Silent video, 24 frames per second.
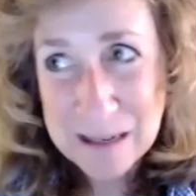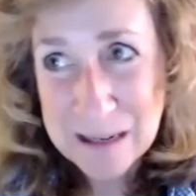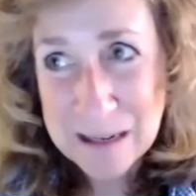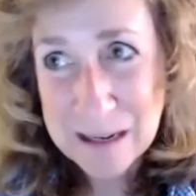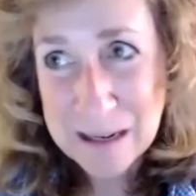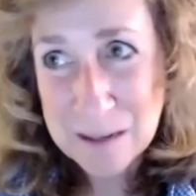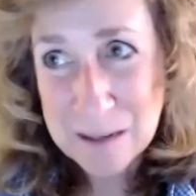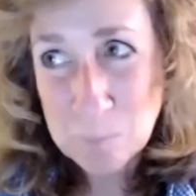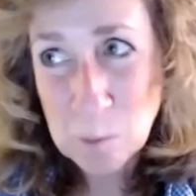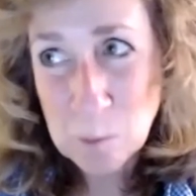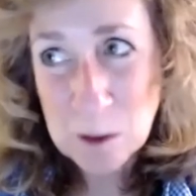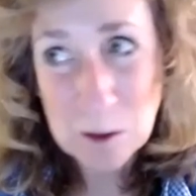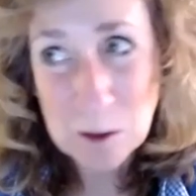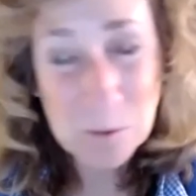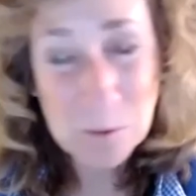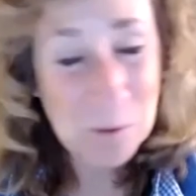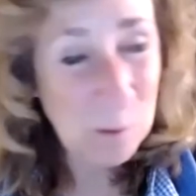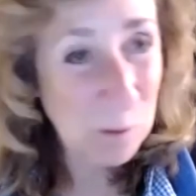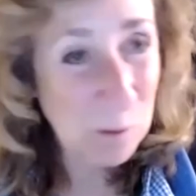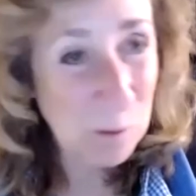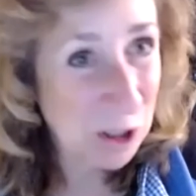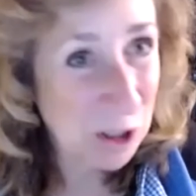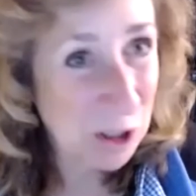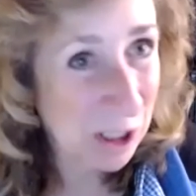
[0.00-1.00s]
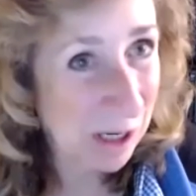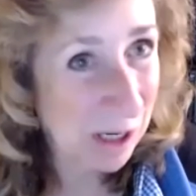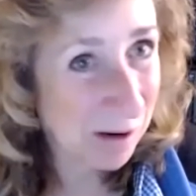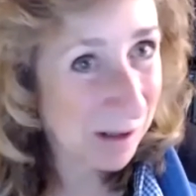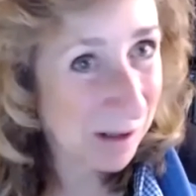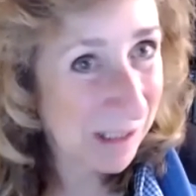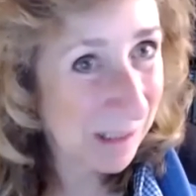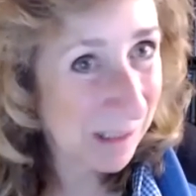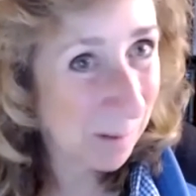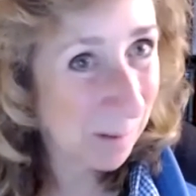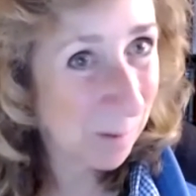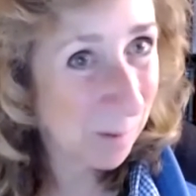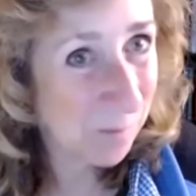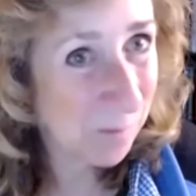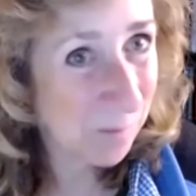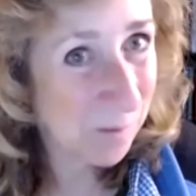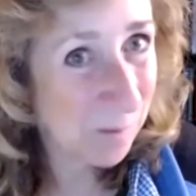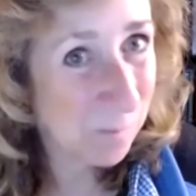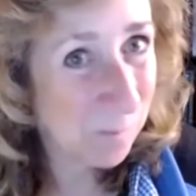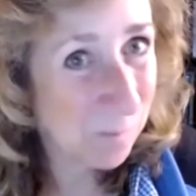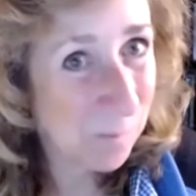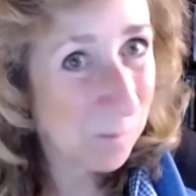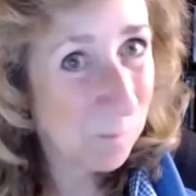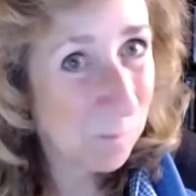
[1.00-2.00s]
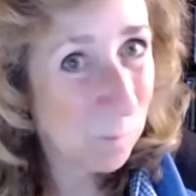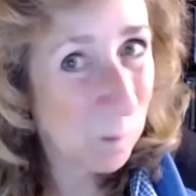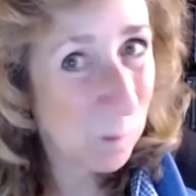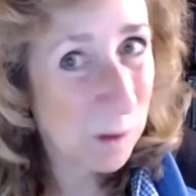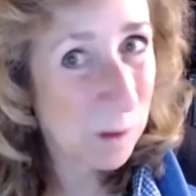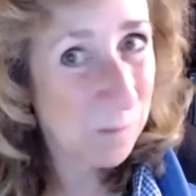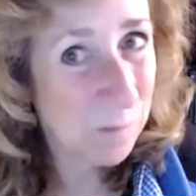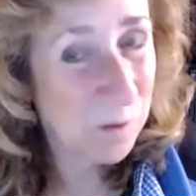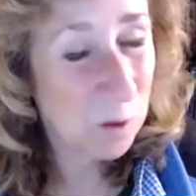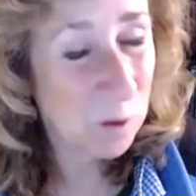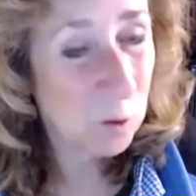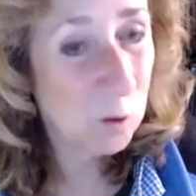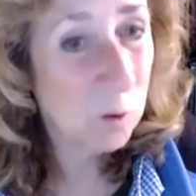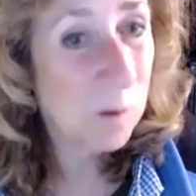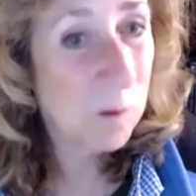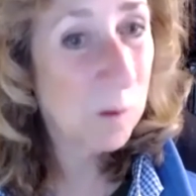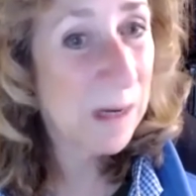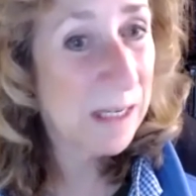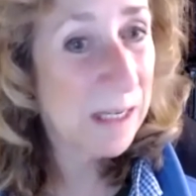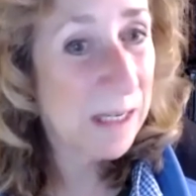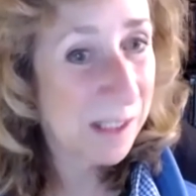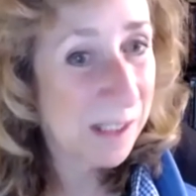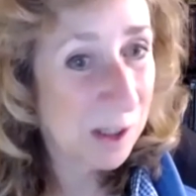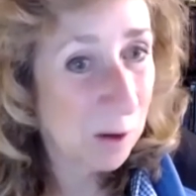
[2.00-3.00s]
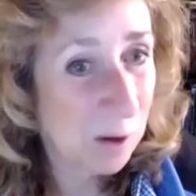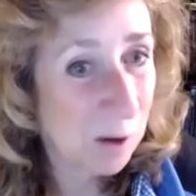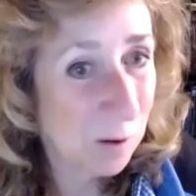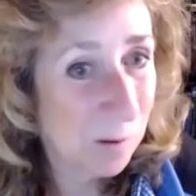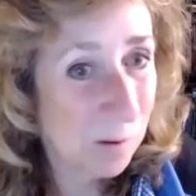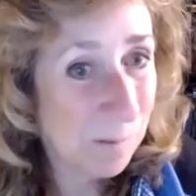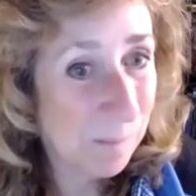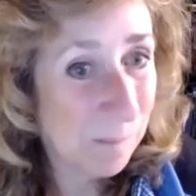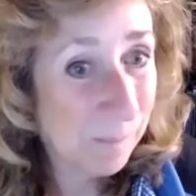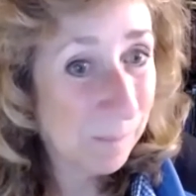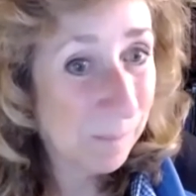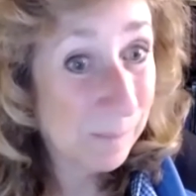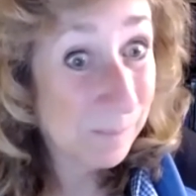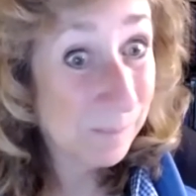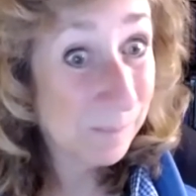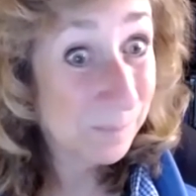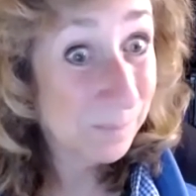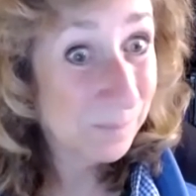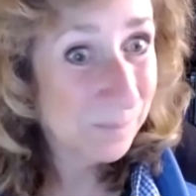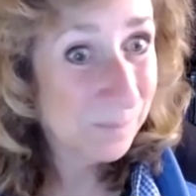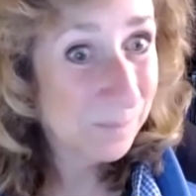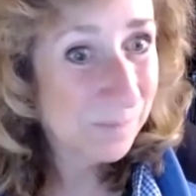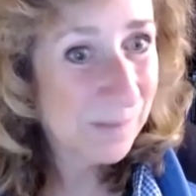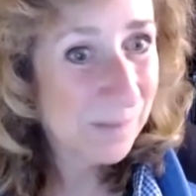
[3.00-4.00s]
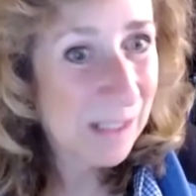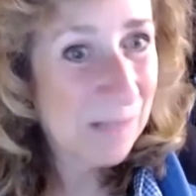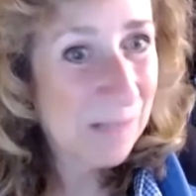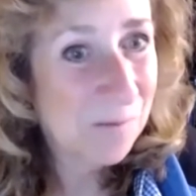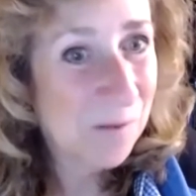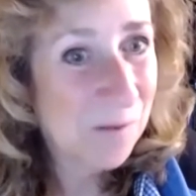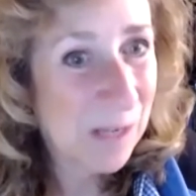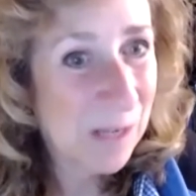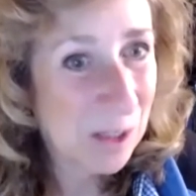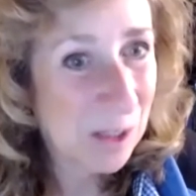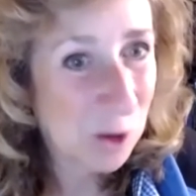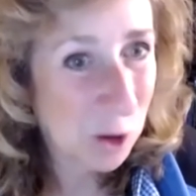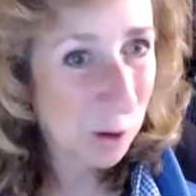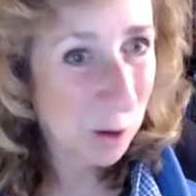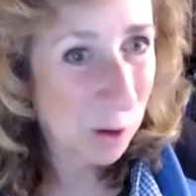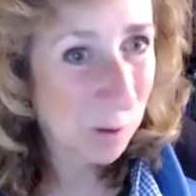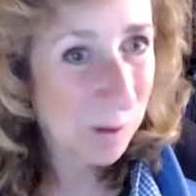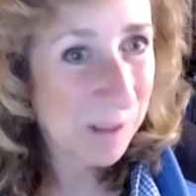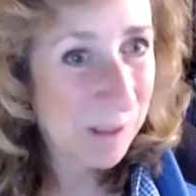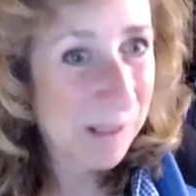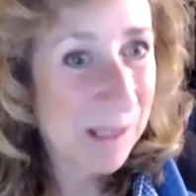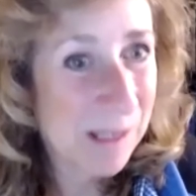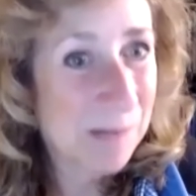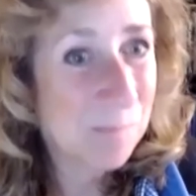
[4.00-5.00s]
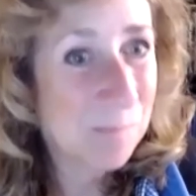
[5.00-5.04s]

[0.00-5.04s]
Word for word: I wonder if you would share some one of your crazier adventures that